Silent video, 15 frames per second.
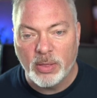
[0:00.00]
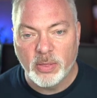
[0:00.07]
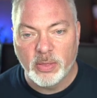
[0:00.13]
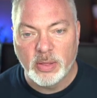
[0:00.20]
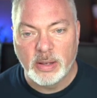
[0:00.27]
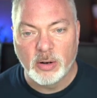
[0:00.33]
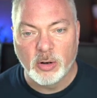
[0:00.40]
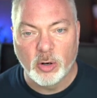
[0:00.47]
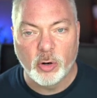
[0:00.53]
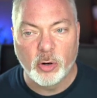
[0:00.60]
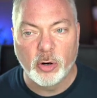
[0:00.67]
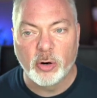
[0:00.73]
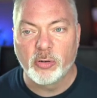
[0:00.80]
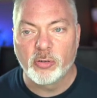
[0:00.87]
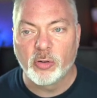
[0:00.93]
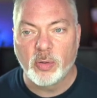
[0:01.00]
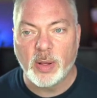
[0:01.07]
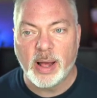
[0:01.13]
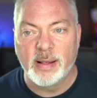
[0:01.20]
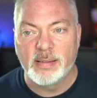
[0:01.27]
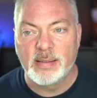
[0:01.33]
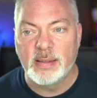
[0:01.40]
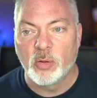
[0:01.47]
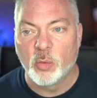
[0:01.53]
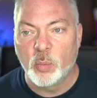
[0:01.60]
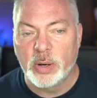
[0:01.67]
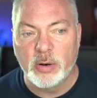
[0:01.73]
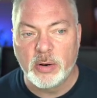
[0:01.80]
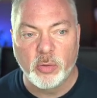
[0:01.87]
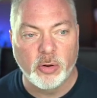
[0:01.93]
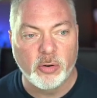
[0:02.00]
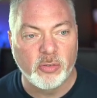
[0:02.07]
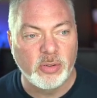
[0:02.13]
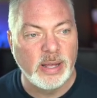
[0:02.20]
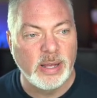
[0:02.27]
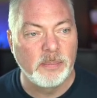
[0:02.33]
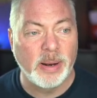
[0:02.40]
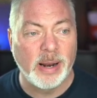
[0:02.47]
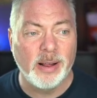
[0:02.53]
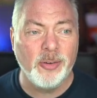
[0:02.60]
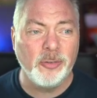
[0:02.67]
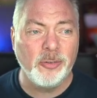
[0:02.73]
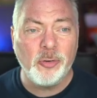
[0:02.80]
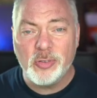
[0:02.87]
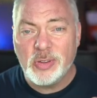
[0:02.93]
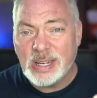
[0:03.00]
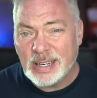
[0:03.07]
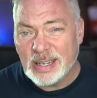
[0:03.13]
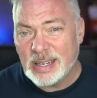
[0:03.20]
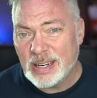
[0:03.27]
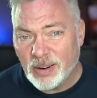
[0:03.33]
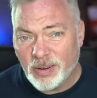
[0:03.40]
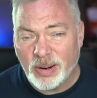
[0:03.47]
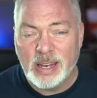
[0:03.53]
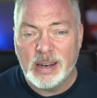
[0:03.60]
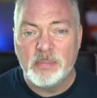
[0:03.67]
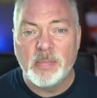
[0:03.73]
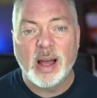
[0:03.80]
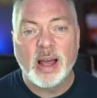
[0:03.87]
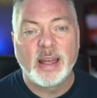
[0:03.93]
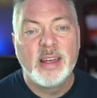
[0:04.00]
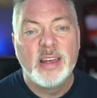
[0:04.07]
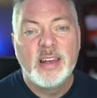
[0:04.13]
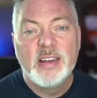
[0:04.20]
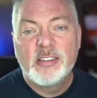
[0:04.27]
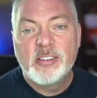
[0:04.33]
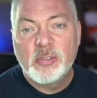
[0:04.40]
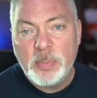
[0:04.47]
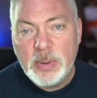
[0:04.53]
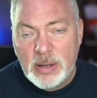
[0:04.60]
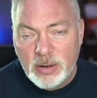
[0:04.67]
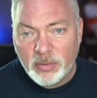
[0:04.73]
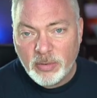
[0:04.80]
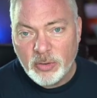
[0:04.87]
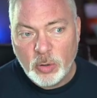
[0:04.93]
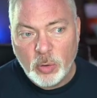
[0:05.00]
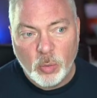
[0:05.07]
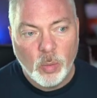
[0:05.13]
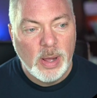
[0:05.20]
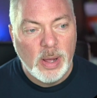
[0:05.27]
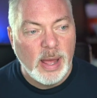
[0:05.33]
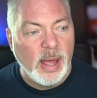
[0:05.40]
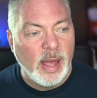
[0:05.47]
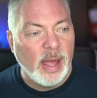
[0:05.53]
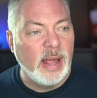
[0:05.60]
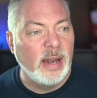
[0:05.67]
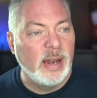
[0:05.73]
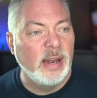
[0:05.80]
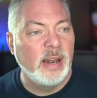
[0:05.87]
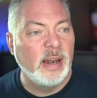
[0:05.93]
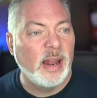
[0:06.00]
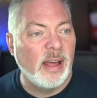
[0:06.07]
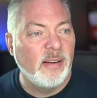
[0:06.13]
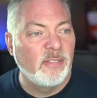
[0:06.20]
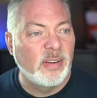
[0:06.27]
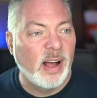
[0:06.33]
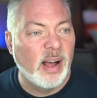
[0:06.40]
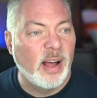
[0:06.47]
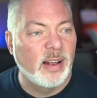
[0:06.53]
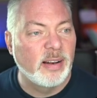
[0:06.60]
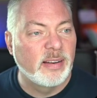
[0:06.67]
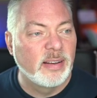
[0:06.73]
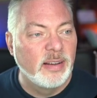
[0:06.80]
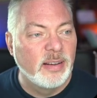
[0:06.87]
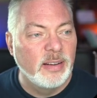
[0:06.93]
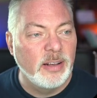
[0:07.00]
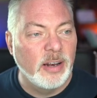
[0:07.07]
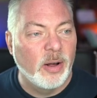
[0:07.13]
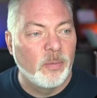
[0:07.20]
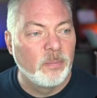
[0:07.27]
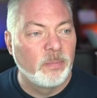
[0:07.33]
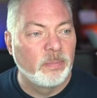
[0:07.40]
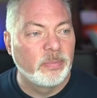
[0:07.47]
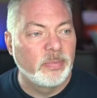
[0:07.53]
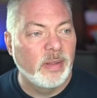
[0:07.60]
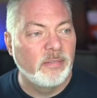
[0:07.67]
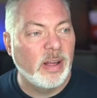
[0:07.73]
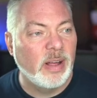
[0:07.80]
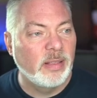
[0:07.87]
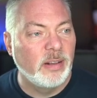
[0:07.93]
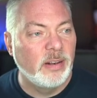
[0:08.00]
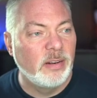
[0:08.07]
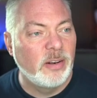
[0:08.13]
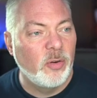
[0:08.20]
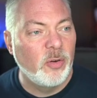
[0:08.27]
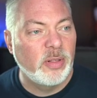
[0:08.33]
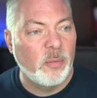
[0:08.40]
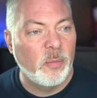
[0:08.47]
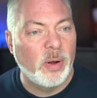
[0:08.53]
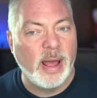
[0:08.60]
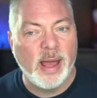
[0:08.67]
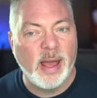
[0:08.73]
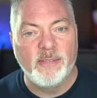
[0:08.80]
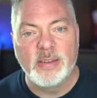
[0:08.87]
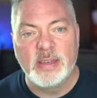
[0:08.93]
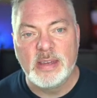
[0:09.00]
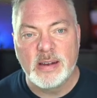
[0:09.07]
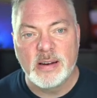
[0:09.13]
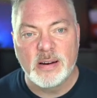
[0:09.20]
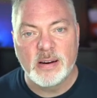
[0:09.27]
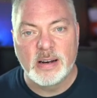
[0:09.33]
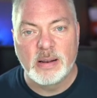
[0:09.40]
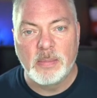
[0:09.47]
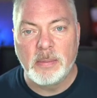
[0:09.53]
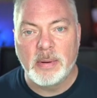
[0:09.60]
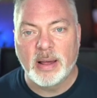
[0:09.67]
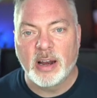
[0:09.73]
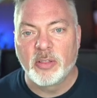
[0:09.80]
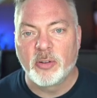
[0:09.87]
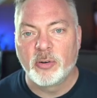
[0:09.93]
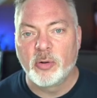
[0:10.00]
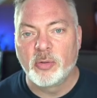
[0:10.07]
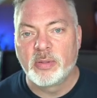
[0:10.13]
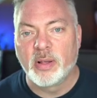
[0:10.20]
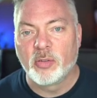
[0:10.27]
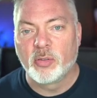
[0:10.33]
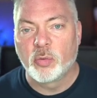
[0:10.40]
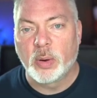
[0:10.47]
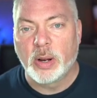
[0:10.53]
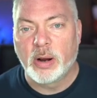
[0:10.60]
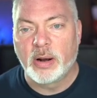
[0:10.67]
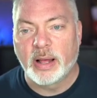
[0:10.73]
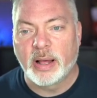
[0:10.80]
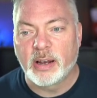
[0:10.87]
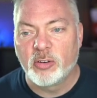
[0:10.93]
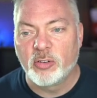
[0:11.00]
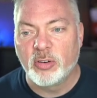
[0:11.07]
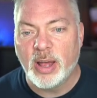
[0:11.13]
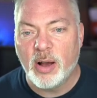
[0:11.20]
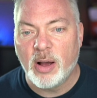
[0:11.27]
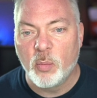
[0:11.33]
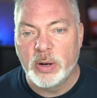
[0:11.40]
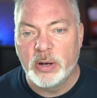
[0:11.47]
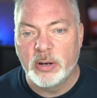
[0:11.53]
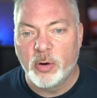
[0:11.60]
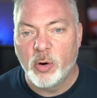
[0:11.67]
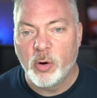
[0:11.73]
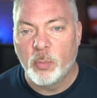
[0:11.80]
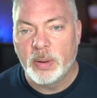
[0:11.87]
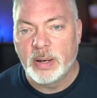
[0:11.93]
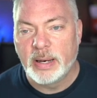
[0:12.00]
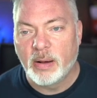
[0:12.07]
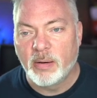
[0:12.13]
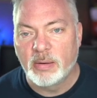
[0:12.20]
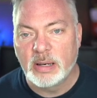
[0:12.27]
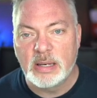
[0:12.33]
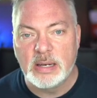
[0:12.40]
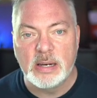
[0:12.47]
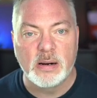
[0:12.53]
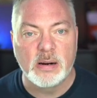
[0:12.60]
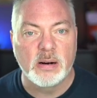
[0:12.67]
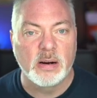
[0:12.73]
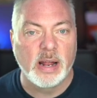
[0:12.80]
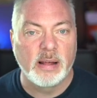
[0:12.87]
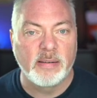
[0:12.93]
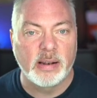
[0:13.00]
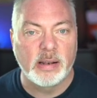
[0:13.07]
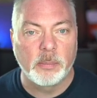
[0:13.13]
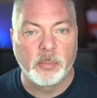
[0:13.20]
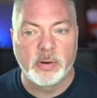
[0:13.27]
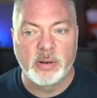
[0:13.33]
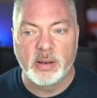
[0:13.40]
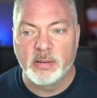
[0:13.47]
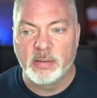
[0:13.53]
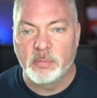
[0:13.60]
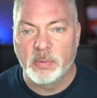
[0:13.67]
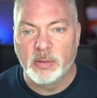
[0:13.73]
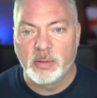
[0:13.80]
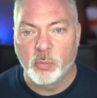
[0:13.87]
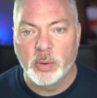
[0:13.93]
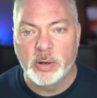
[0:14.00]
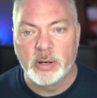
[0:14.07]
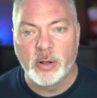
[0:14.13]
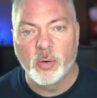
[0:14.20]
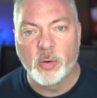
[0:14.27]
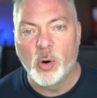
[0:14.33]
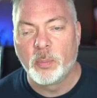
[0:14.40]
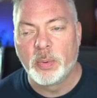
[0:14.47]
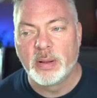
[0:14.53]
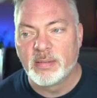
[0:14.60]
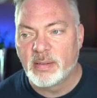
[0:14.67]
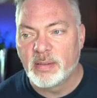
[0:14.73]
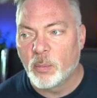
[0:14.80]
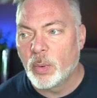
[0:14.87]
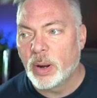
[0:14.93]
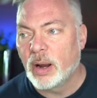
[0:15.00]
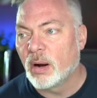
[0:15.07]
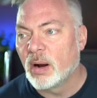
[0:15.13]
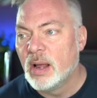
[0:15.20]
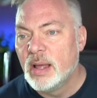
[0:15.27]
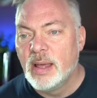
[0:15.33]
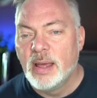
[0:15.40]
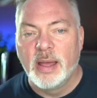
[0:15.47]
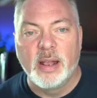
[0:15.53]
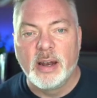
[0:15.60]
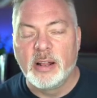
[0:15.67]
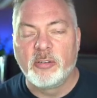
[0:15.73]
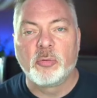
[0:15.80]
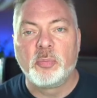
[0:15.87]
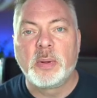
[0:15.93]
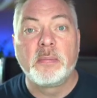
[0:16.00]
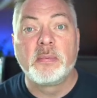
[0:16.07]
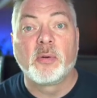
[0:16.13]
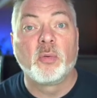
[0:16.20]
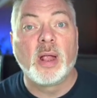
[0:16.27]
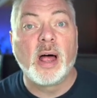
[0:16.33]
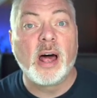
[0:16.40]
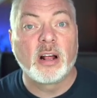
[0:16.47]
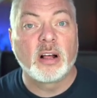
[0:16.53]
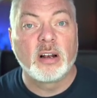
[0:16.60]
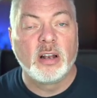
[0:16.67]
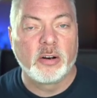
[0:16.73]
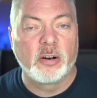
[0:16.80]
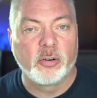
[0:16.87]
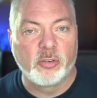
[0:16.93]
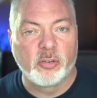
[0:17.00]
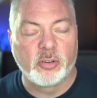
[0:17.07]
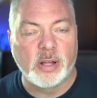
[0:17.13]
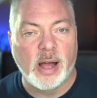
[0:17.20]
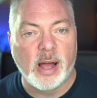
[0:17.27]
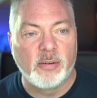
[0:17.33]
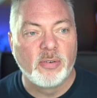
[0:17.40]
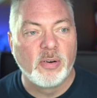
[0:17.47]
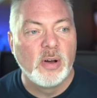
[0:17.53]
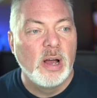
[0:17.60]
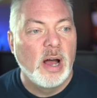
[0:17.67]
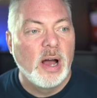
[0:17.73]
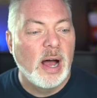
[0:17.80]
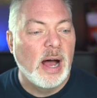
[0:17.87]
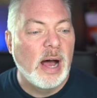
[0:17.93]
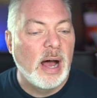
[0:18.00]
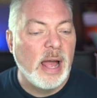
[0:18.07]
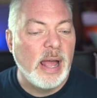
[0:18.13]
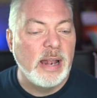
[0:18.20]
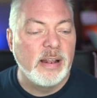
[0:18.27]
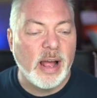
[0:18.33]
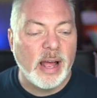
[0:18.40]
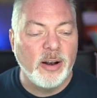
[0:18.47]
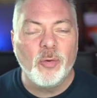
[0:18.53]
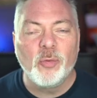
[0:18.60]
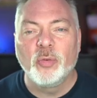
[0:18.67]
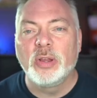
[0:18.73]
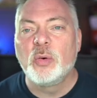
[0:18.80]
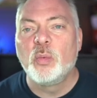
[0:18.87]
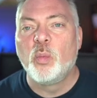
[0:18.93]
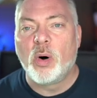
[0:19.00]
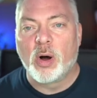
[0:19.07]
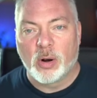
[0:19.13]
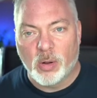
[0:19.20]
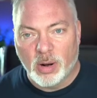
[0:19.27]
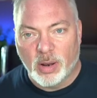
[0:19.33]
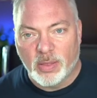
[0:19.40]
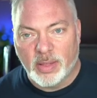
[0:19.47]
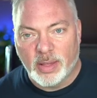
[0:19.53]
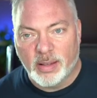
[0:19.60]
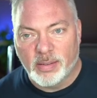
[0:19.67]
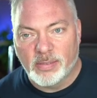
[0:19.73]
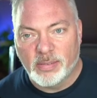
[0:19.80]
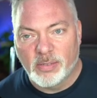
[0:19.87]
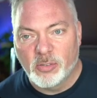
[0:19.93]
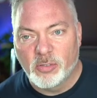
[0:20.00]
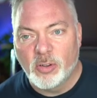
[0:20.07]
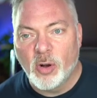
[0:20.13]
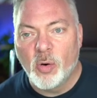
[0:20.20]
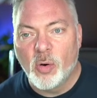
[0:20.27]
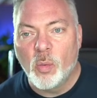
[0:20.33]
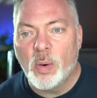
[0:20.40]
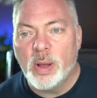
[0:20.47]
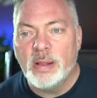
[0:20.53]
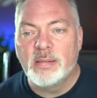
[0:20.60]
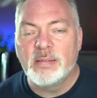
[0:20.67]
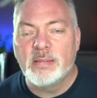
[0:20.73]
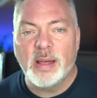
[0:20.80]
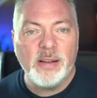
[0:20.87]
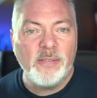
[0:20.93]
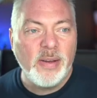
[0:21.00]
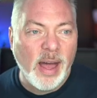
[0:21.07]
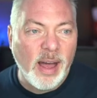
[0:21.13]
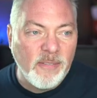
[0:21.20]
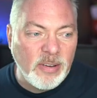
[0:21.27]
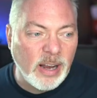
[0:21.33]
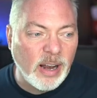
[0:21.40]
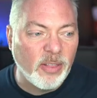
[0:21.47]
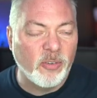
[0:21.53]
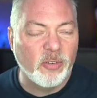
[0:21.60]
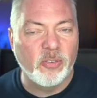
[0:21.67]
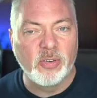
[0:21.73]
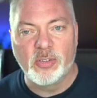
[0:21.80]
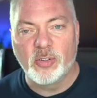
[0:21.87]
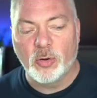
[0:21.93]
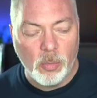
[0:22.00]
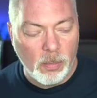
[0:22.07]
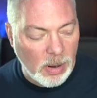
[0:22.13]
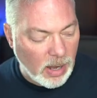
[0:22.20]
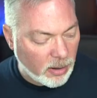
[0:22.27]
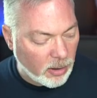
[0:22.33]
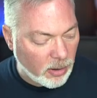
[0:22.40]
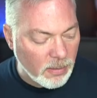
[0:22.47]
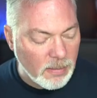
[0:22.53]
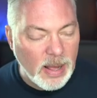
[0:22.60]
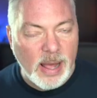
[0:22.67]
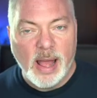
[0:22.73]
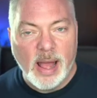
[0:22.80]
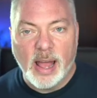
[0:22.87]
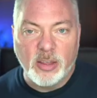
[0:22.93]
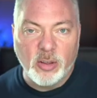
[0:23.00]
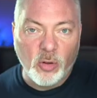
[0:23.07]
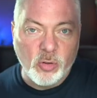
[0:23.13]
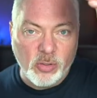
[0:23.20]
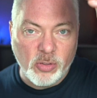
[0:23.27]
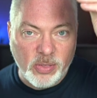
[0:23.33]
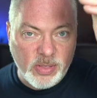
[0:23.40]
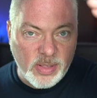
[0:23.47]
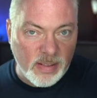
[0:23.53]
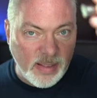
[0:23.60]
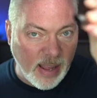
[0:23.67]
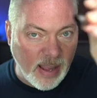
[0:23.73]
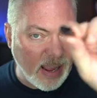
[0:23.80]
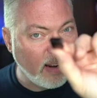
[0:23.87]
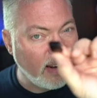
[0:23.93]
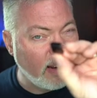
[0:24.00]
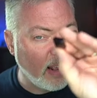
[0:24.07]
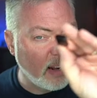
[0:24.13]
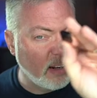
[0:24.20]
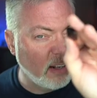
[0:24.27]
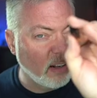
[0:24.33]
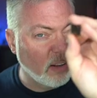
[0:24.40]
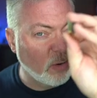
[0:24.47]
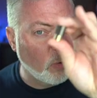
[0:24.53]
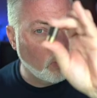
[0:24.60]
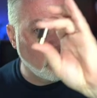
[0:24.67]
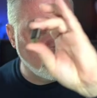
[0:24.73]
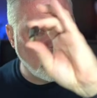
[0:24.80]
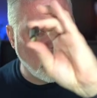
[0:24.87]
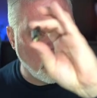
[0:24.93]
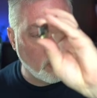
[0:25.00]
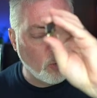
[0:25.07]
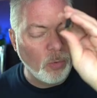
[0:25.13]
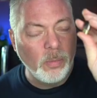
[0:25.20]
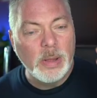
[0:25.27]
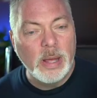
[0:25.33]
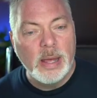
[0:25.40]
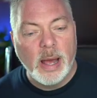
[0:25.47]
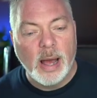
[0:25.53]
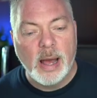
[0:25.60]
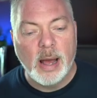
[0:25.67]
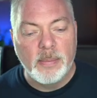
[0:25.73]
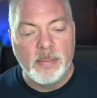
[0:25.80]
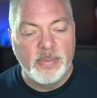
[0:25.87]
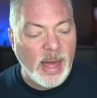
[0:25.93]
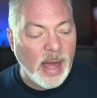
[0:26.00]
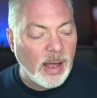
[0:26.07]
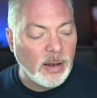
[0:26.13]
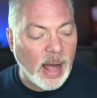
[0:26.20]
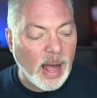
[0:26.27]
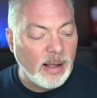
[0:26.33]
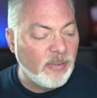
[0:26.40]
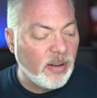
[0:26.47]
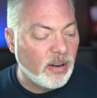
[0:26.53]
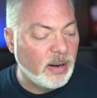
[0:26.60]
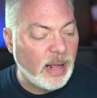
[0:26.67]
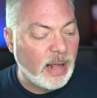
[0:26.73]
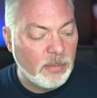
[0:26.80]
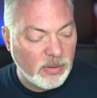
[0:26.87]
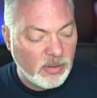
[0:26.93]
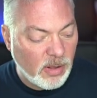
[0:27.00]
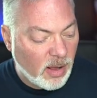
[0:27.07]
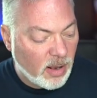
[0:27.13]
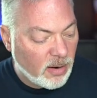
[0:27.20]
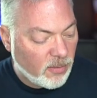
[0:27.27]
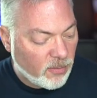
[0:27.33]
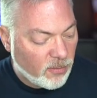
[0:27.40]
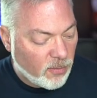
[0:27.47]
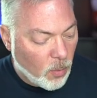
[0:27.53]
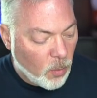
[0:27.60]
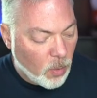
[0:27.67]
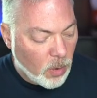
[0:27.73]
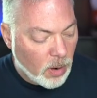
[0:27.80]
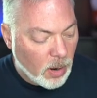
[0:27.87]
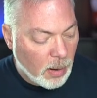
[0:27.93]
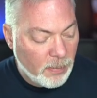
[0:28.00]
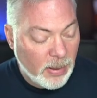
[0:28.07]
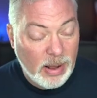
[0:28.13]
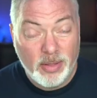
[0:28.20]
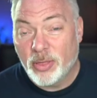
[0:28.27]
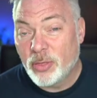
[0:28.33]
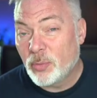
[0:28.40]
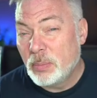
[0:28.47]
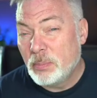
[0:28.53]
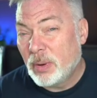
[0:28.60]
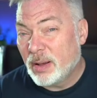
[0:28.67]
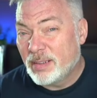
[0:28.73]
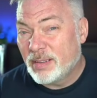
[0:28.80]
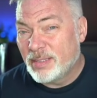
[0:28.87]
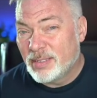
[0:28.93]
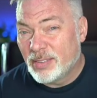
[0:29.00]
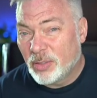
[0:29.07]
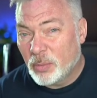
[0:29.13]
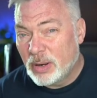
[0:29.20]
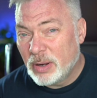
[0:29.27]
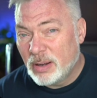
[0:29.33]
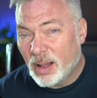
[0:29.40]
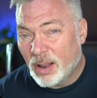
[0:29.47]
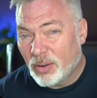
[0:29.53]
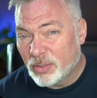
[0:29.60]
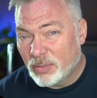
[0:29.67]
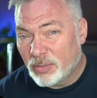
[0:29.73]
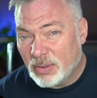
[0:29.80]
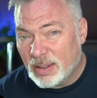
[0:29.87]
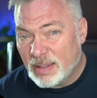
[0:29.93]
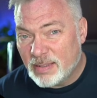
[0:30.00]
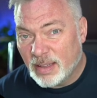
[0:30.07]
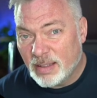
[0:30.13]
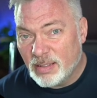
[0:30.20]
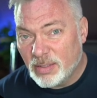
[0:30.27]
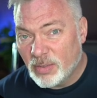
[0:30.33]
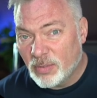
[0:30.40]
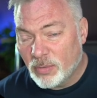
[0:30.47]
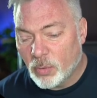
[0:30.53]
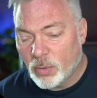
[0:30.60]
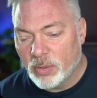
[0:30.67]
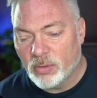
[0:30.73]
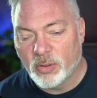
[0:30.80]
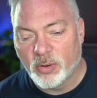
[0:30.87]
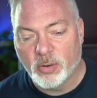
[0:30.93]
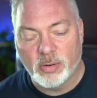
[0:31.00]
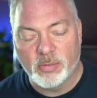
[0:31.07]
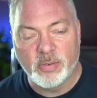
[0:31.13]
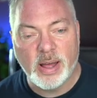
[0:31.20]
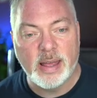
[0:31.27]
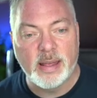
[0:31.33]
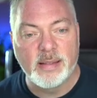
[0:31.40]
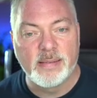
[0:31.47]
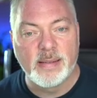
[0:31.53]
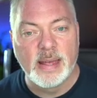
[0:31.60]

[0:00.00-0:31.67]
the learner, so I see the window they're seeing, but I also see it here in my speaker view. And then I've got, you know, I've got the notes I want to have here, and then maybe I got other notes elsewhere, and I got the chat window open down here, and I got the participants window open somewhere, and it just becomes a lot of cluttered stuff. And I don't really want all of this. So instead of having another physical monitor, I use this handy dandy little dongle that I found on Amazon for about $3.50 for this little device.